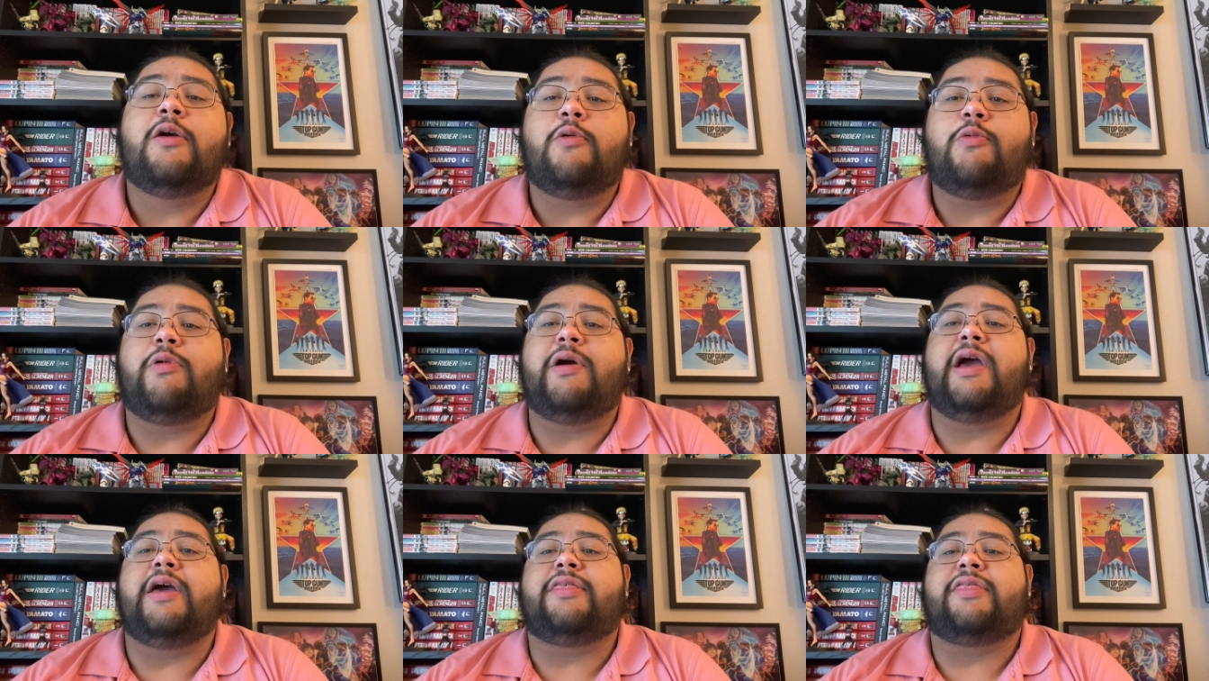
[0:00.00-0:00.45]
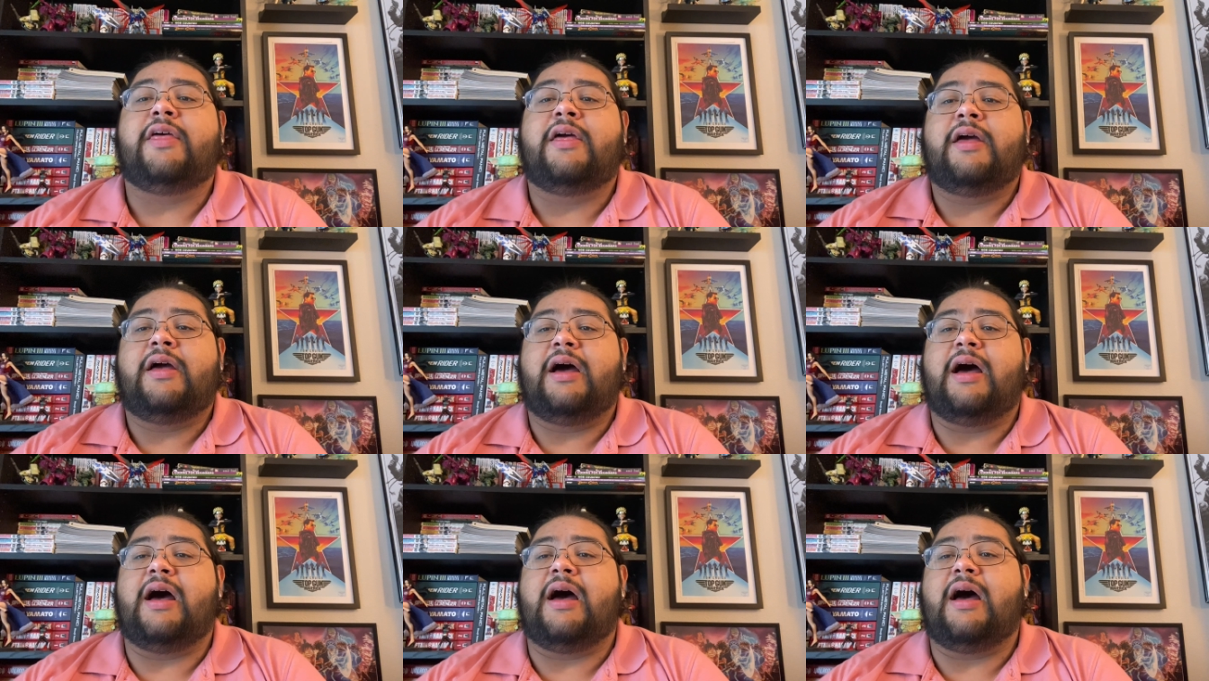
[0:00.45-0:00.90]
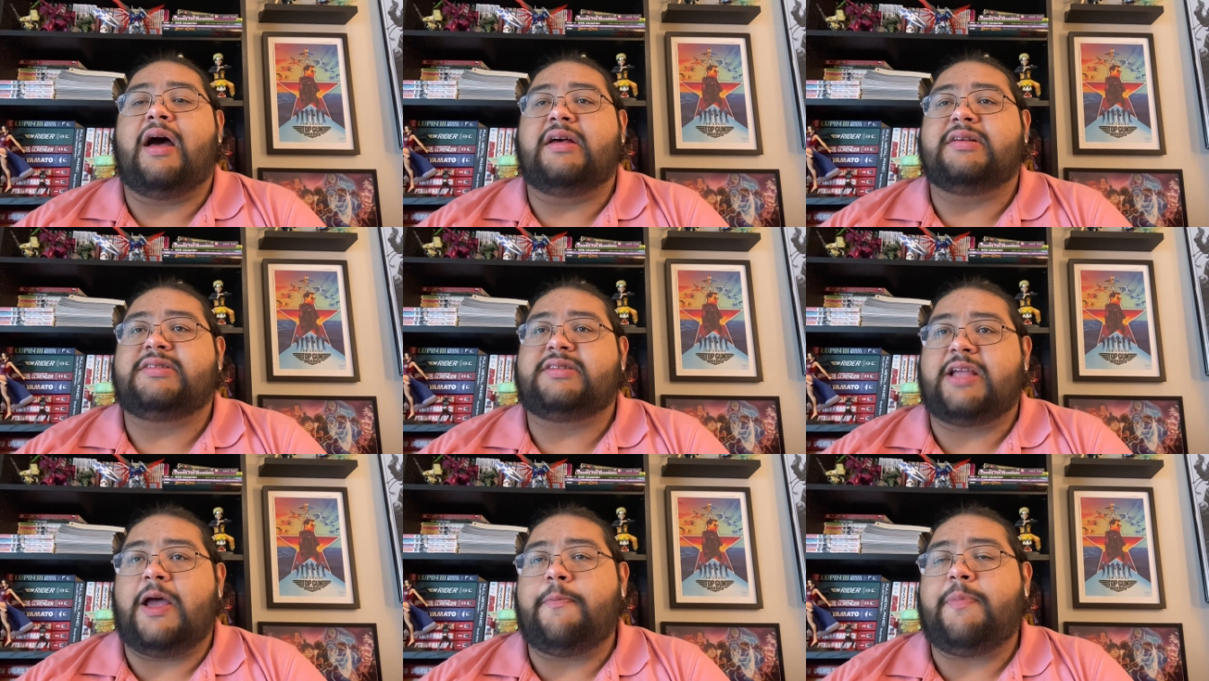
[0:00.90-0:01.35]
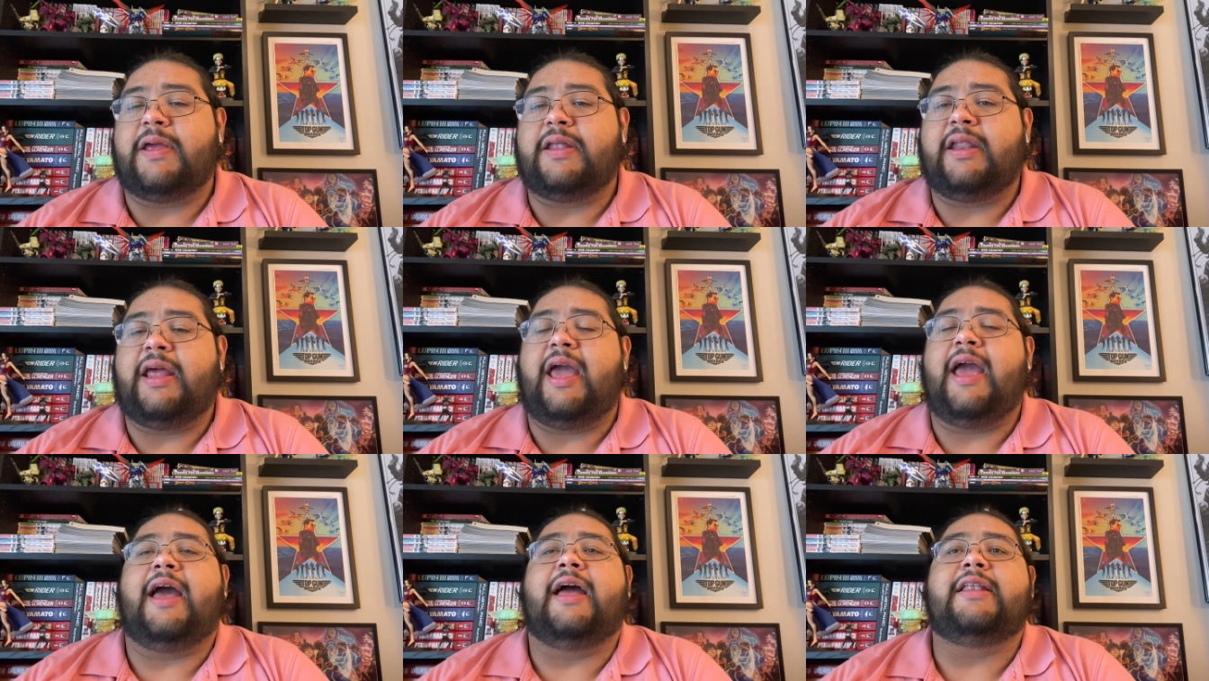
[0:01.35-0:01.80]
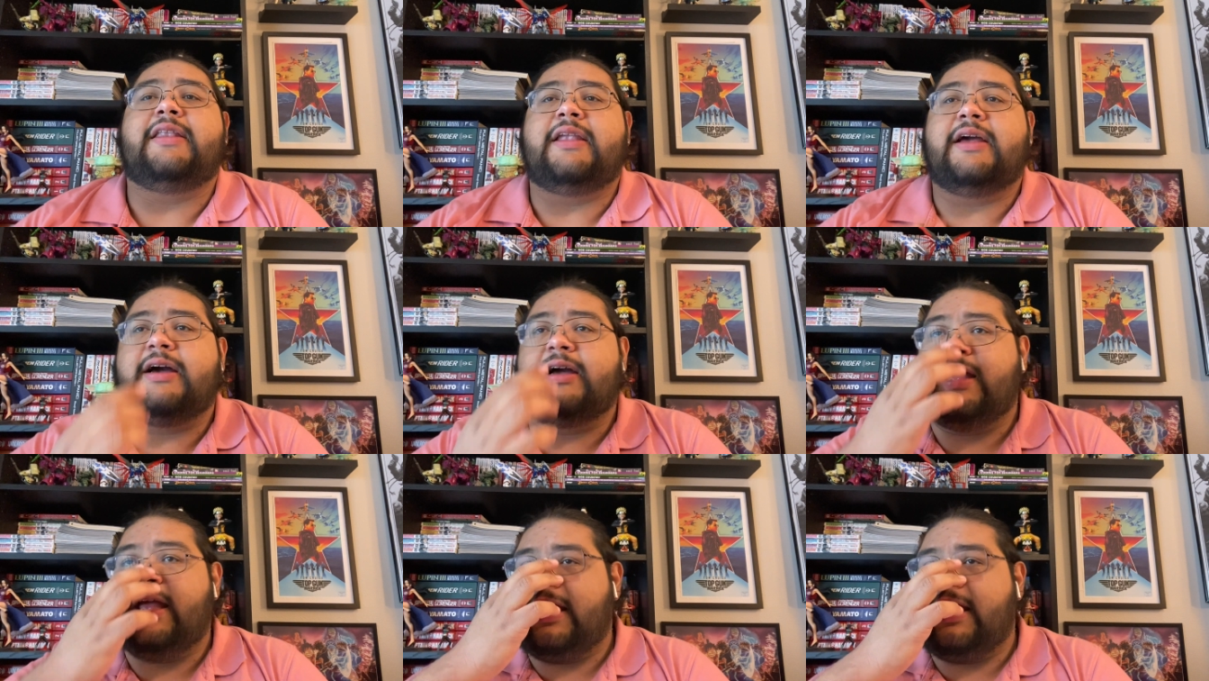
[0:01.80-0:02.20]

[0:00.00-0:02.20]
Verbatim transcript: with uh, Stepan and, uh,